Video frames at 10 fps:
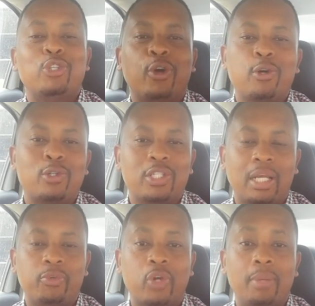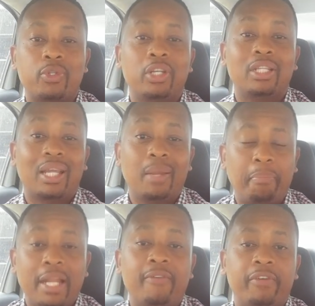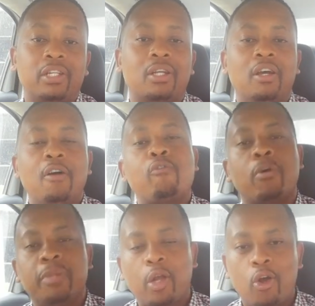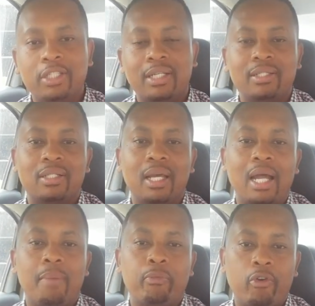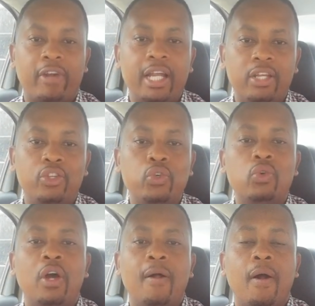to also subscribe, so that they can benefit from the content that I'm providing you,